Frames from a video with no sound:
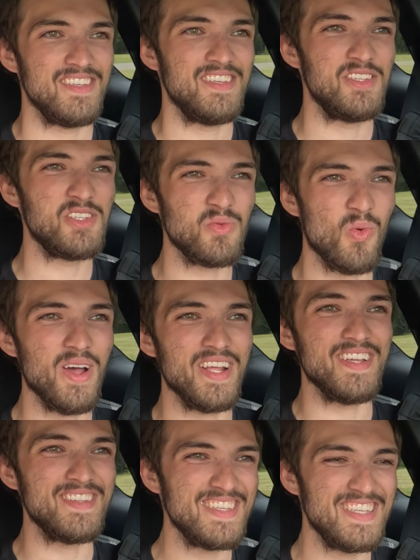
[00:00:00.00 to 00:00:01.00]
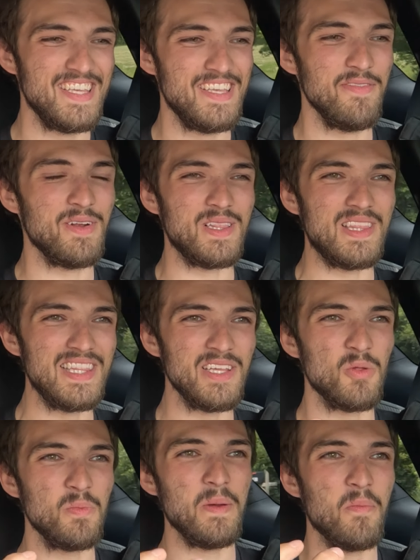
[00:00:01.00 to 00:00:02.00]
you just want to give it a
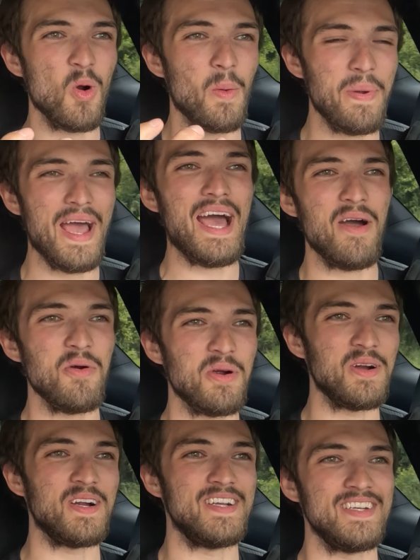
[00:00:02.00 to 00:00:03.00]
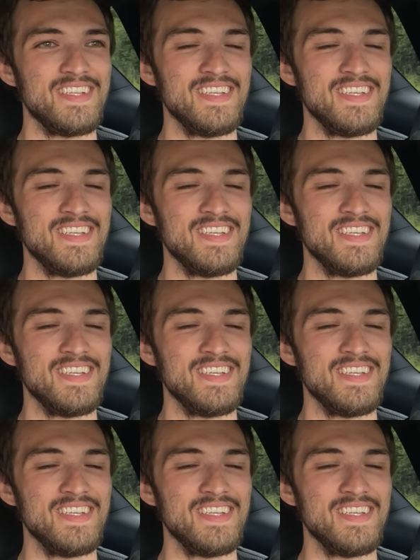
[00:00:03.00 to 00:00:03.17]
little bit more power. And